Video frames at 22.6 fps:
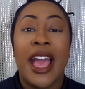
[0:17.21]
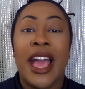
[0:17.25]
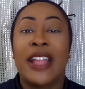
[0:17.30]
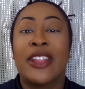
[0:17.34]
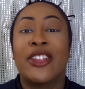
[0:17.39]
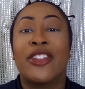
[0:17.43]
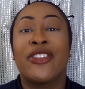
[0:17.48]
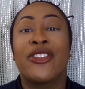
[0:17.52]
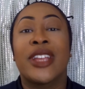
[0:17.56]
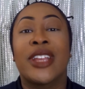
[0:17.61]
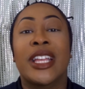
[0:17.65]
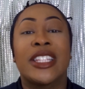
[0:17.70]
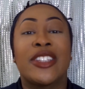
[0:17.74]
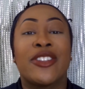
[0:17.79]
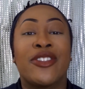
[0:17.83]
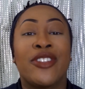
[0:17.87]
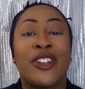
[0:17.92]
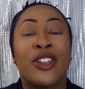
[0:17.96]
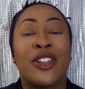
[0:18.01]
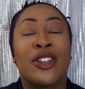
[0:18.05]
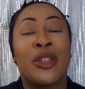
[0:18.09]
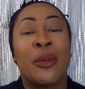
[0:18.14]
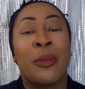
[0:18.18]
and don't forget to
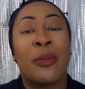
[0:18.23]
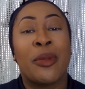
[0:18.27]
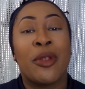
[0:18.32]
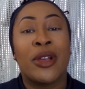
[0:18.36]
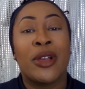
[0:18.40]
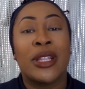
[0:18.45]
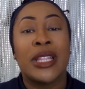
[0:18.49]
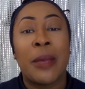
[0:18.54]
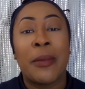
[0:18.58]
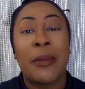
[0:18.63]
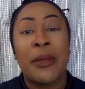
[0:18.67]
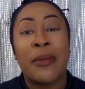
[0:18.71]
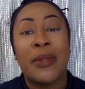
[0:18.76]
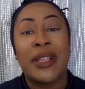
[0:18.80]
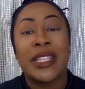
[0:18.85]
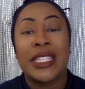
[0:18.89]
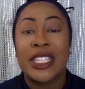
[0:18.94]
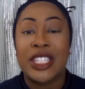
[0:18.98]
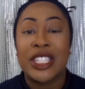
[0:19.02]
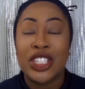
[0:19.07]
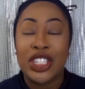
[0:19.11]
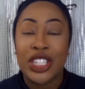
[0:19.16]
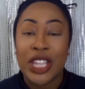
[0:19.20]
follow the blog that me and my
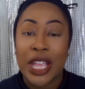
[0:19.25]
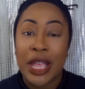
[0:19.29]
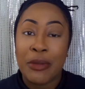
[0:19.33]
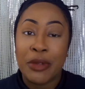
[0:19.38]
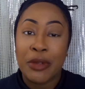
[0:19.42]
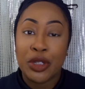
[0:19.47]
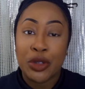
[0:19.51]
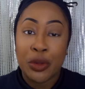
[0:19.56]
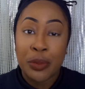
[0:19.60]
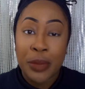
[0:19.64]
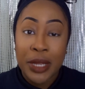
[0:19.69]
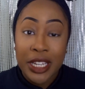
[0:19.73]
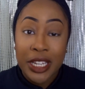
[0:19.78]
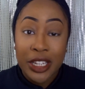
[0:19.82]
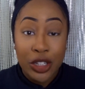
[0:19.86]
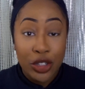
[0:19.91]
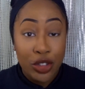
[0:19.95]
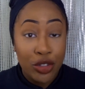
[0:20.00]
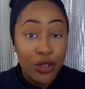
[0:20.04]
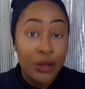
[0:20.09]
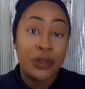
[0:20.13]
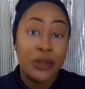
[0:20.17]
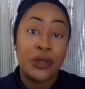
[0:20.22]
sister share, which will be in the
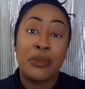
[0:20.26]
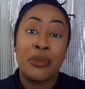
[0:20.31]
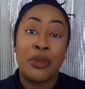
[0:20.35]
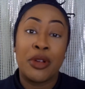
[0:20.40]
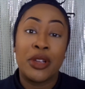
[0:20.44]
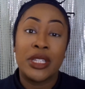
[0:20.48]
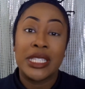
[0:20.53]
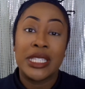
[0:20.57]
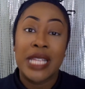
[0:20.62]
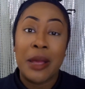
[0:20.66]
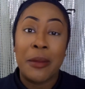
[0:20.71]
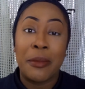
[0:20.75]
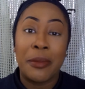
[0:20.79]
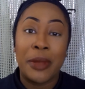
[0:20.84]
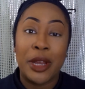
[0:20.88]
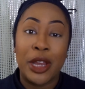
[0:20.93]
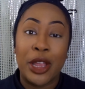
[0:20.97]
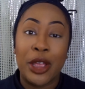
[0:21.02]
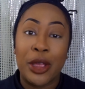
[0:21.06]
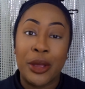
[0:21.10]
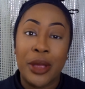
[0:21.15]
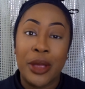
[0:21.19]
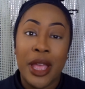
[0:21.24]
description box down
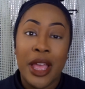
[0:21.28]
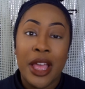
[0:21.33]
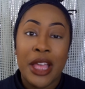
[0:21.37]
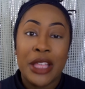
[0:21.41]
below.